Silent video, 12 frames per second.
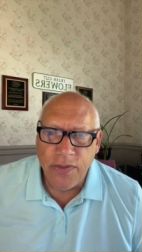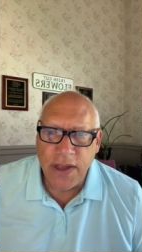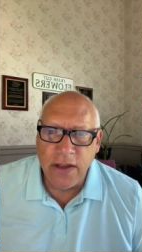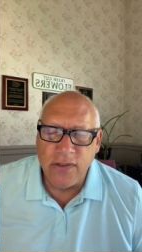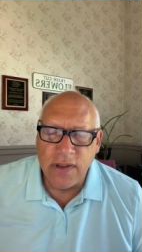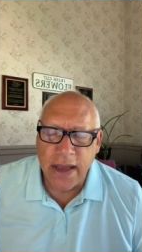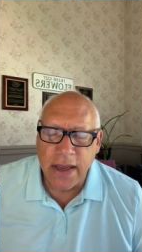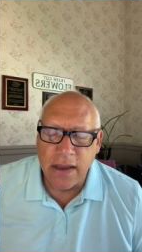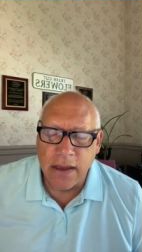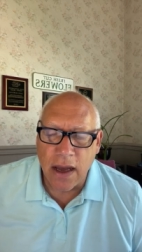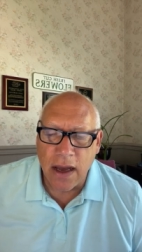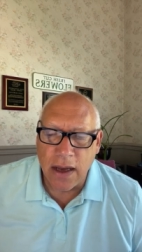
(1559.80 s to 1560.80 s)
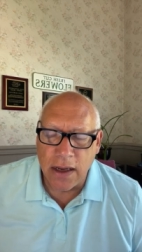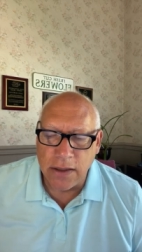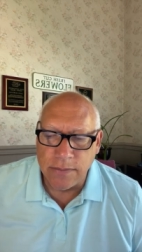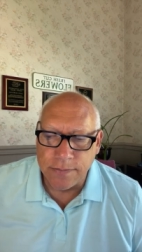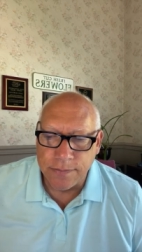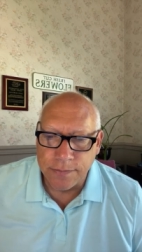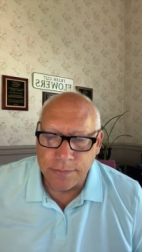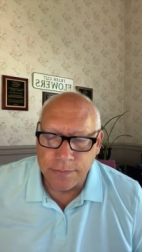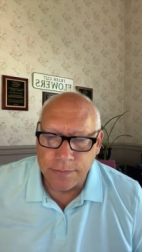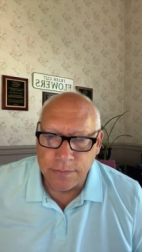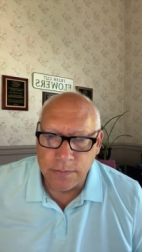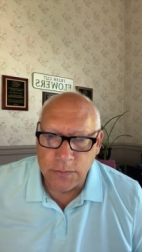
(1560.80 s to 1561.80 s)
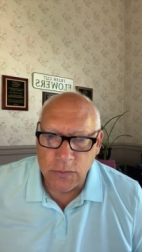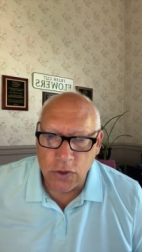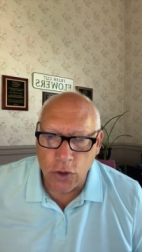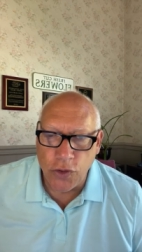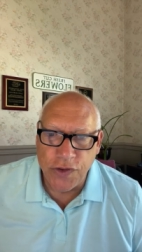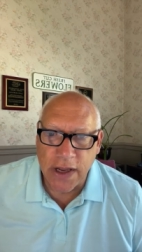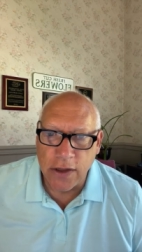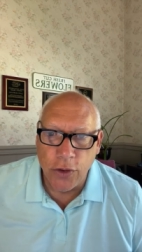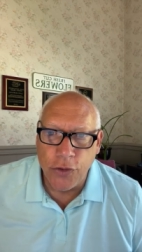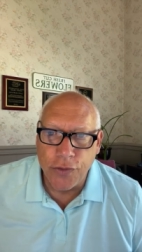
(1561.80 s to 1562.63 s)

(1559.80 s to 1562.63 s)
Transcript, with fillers: things like uh, gooseneck